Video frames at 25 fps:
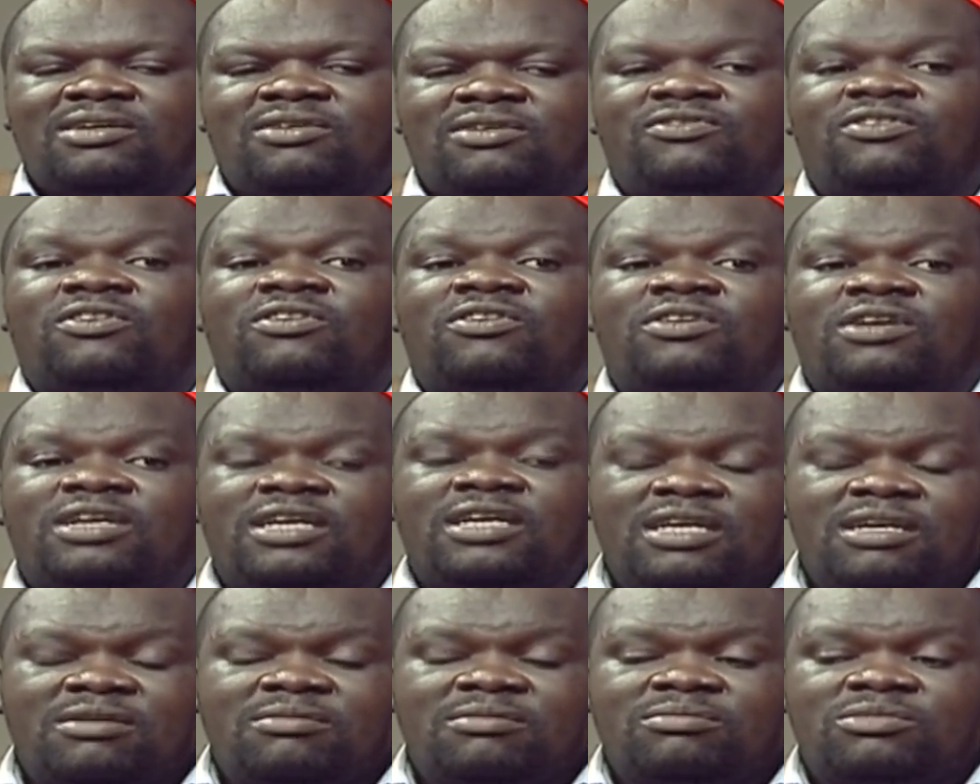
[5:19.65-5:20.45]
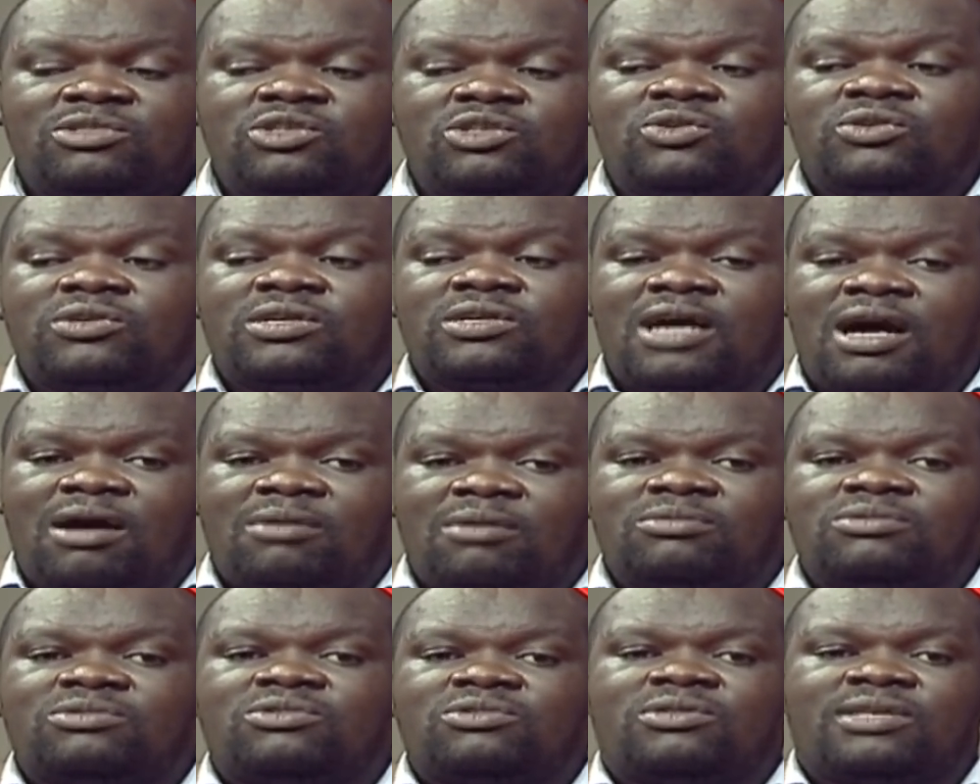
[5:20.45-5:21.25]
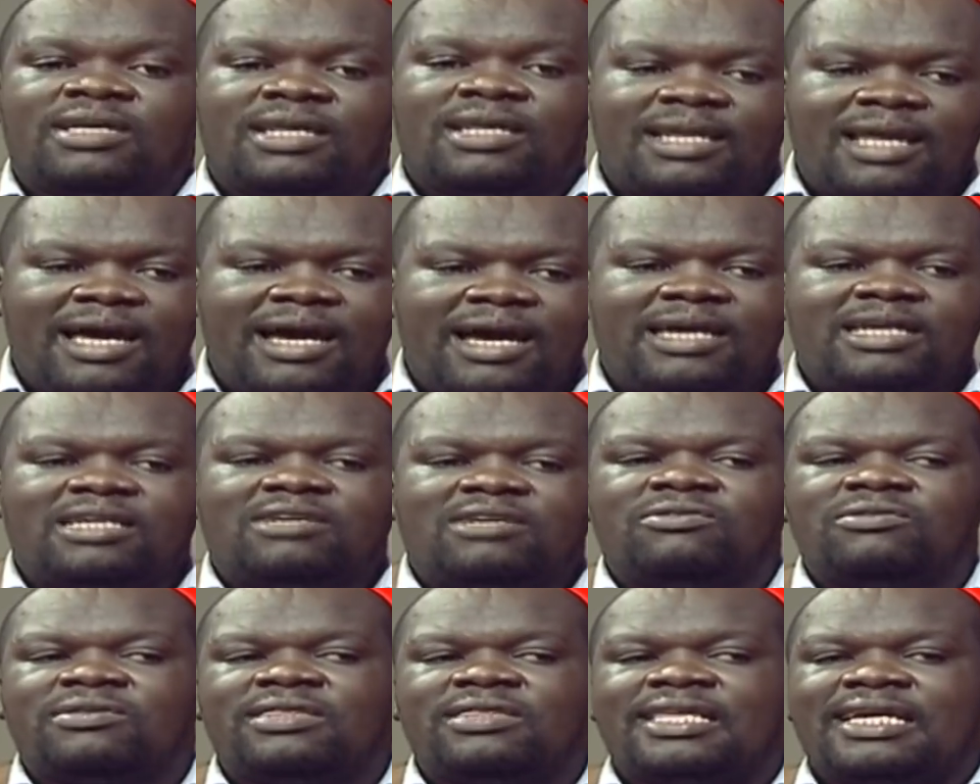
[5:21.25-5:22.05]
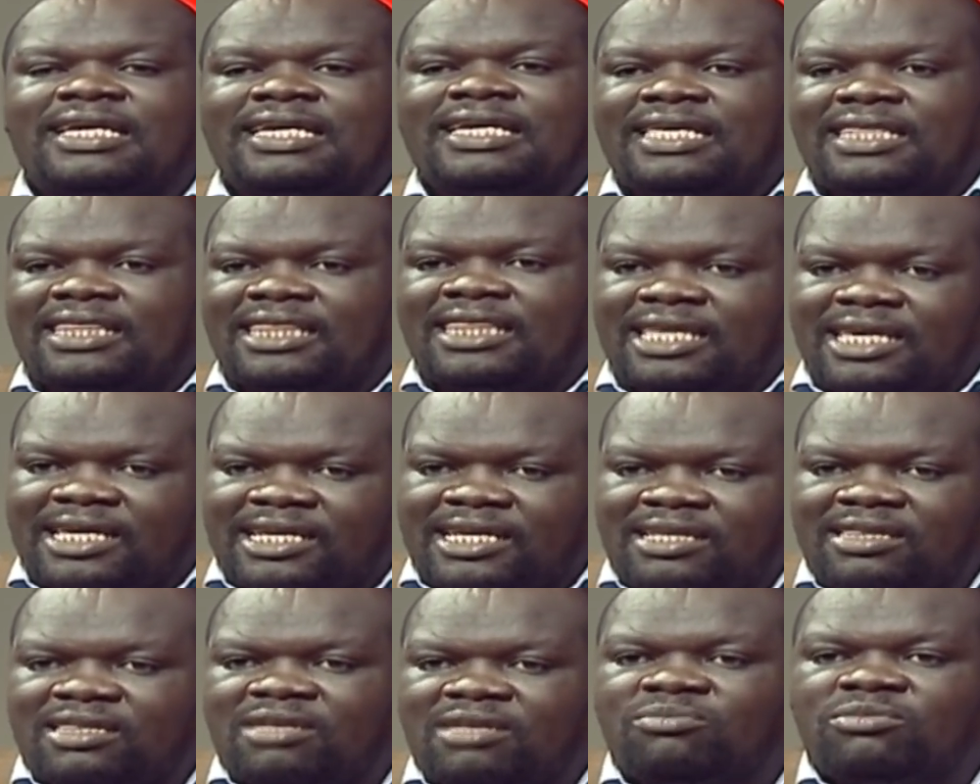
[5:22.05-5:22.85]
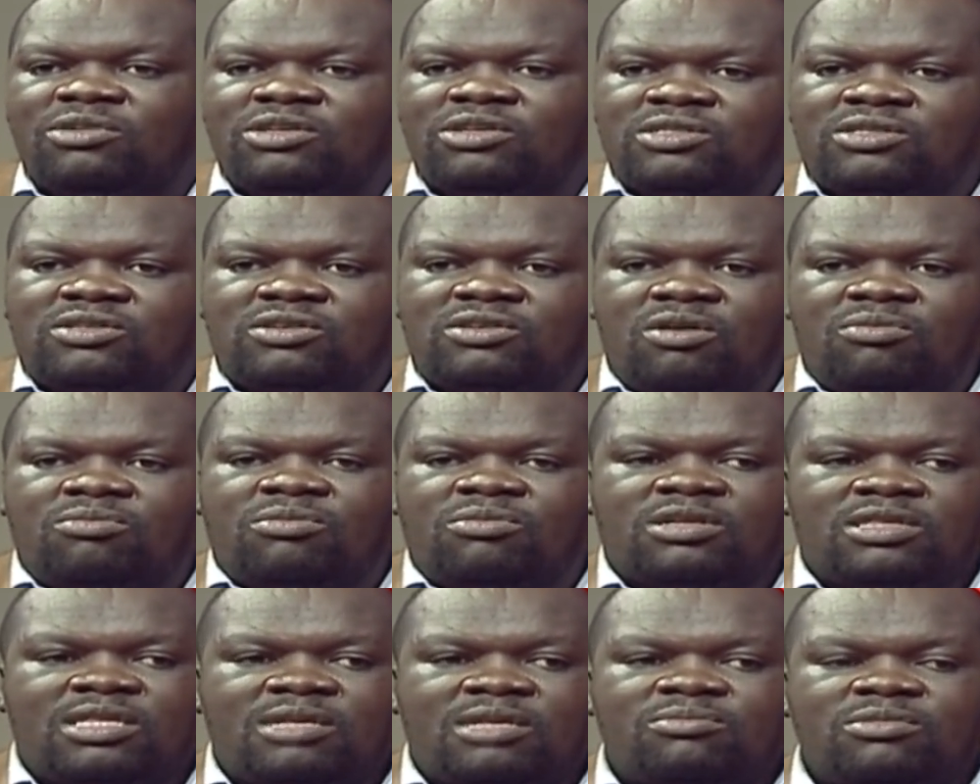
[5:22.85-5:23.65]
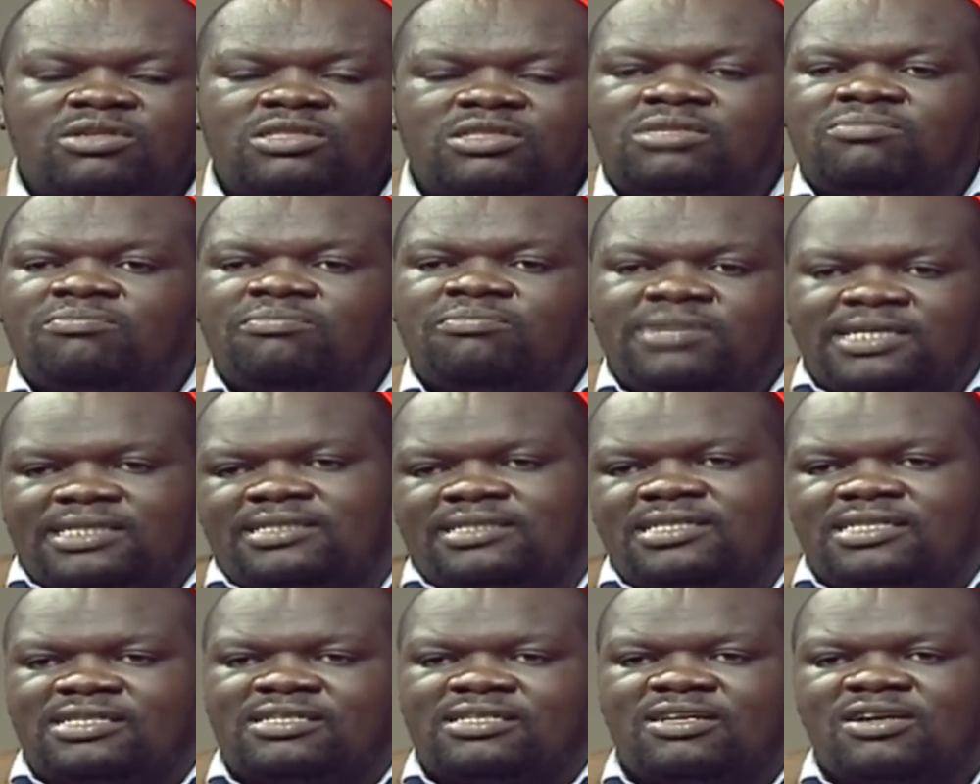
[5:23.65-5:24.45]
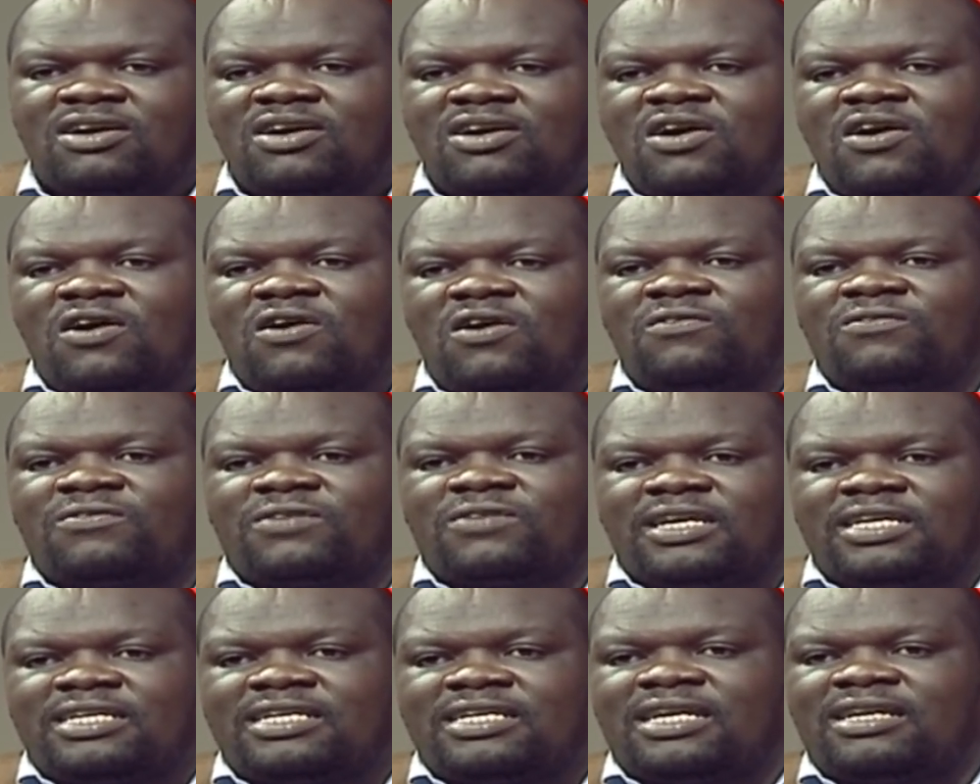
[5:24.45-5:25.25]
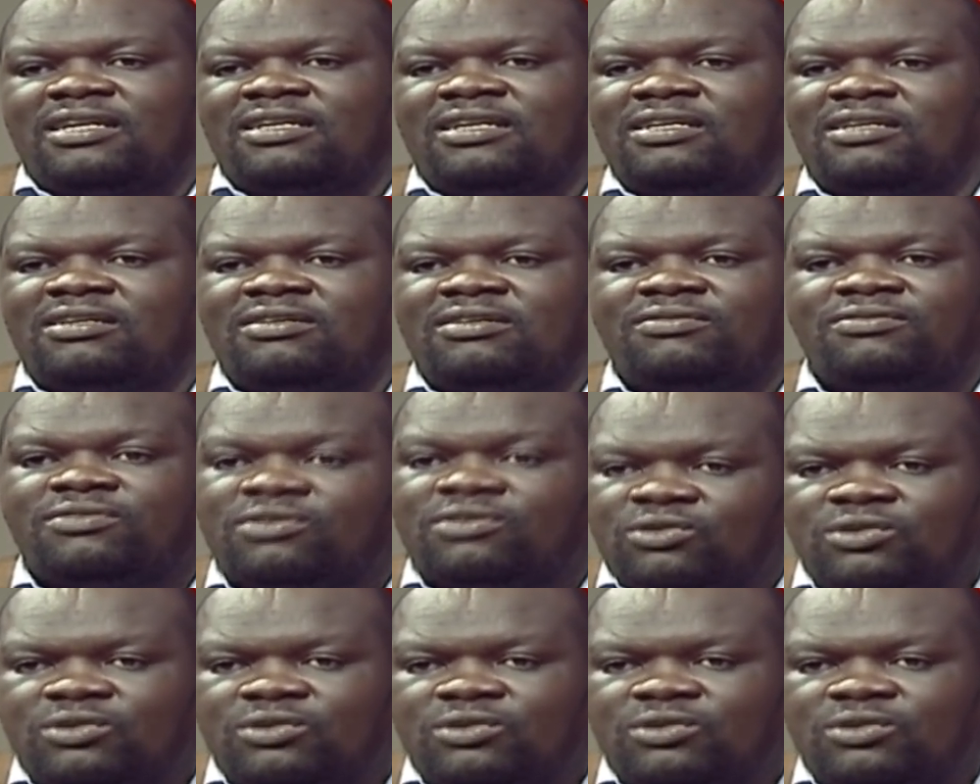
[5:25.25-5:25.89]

For him to come to the line with the Githeri, the most common, the most basic of Kenyan food.